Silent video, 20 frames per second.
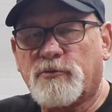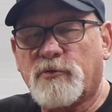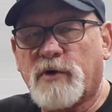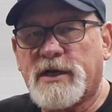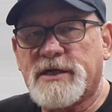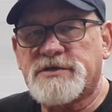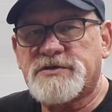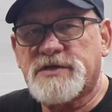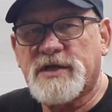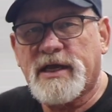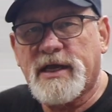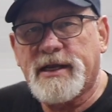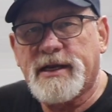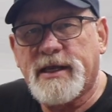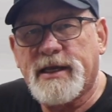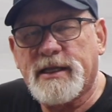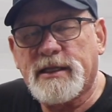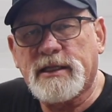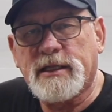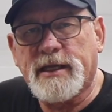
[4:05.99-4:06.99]
right side
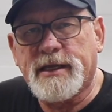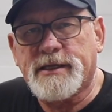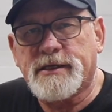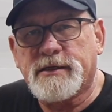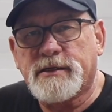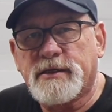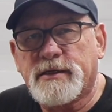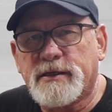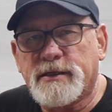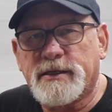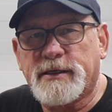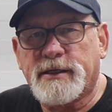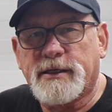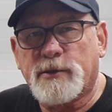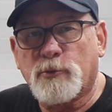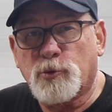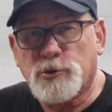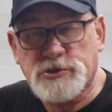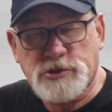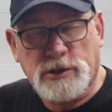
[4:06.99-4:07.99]
headlight
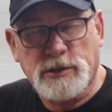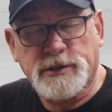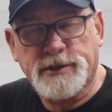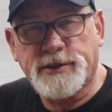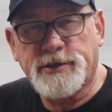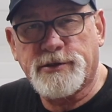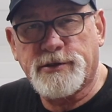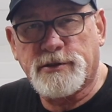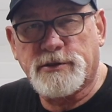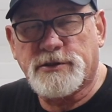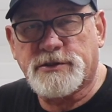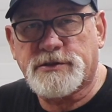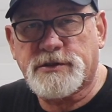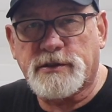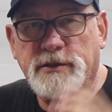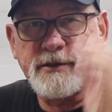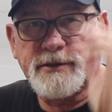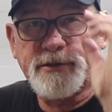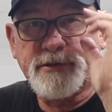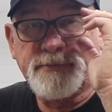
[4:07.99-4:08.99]
was clear, it looked
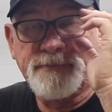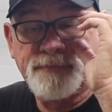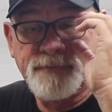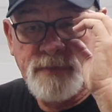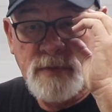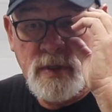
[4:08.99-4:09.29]
clear,